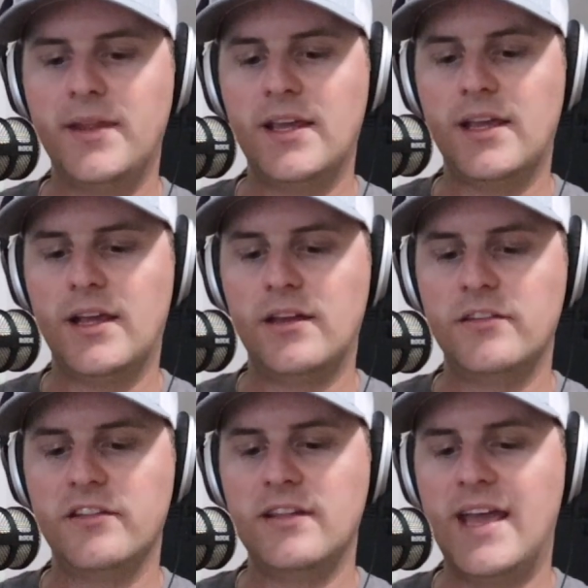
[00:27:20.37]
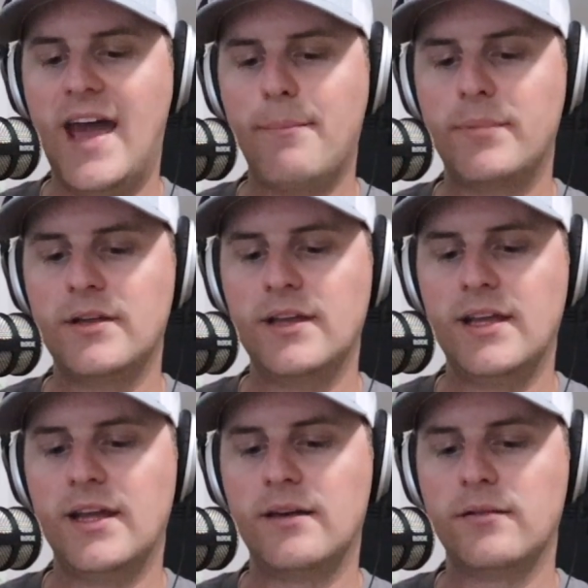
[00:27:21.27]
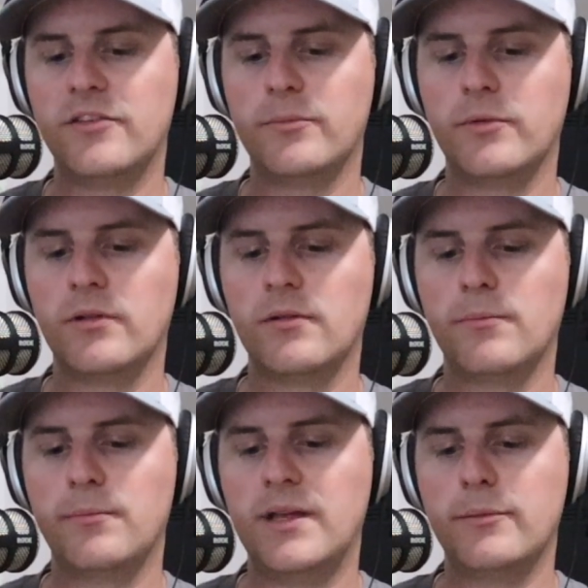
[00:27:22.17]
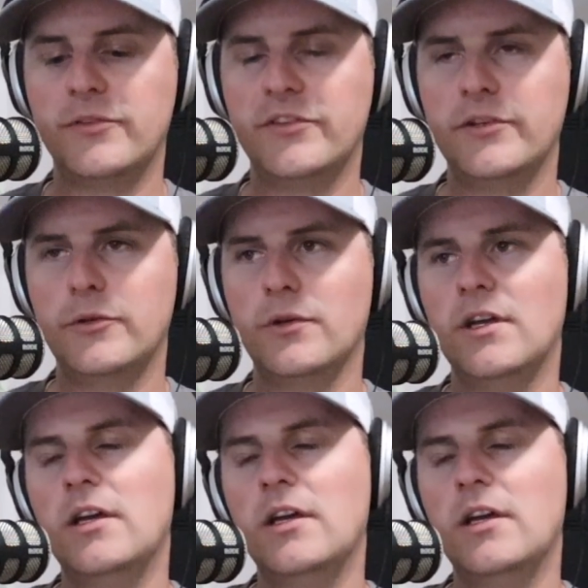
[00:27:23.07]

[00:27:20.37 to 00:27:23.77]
and to the app and be able to